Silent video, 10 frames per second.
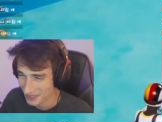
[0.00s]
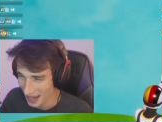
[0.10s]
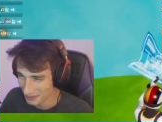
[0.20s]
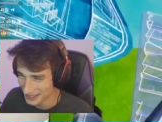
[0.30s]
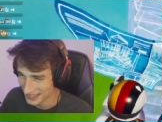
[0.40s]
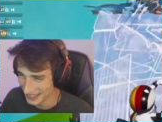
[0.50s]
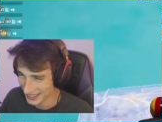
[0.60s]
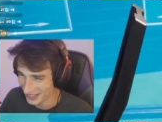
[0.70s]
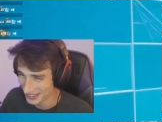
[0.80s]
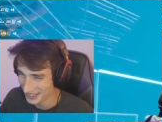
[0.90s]
What I'm stealing
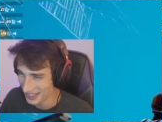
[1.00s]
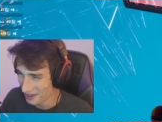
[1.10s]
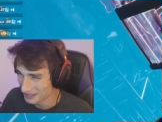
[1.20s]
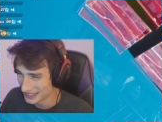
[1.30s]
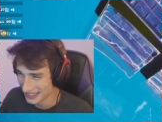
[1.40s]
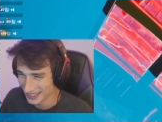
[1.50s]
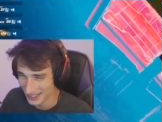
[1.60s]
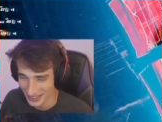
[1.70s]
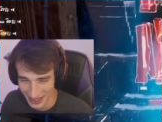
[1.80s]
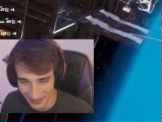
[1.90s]
all your I'm here? stealing all
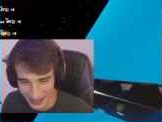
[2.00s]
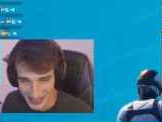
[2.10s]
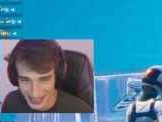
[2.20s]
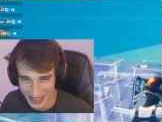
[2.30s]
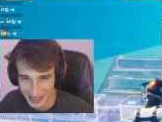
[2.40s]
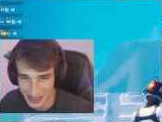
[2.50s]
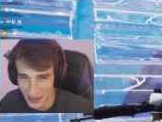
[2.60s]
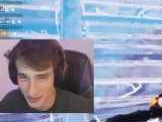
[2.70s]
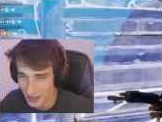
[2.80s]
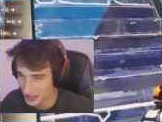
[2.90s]
your gifted. Thank you so
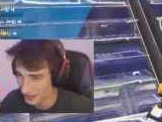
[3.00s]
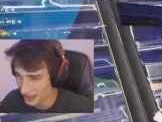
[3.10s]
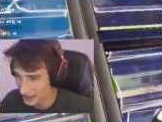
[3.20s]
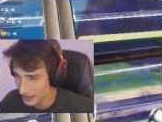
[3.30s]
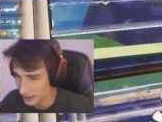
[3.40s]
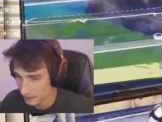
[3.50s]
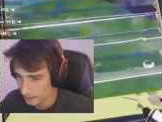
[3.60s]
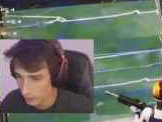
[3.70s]
what much. Is, what Rez. is this?